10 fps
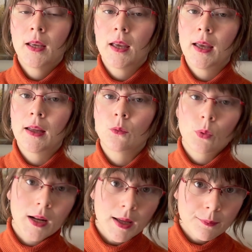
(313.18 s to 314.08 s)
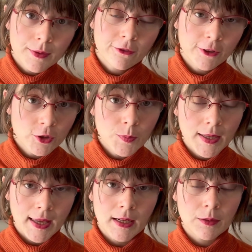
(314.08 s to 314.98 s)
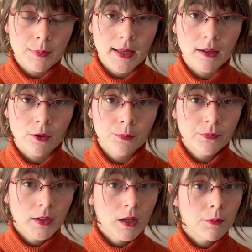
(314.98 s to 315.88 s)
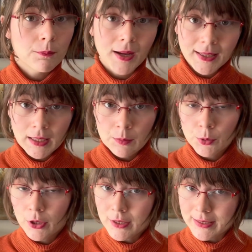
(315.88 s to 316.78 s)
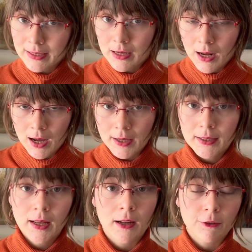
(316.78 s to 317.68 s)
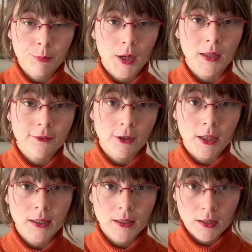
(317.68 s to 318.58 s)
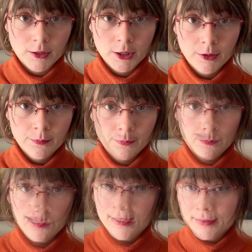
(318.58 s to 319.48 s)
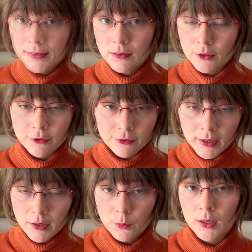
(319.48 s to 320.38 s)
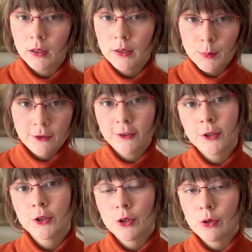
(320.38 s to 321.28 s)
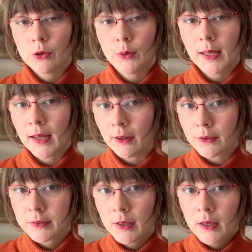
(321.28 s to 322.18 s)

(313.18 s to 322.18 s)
And when I first began in piano, my keyboard did not have polyphonic touch. I still learned very well in my first 2 to 3 years.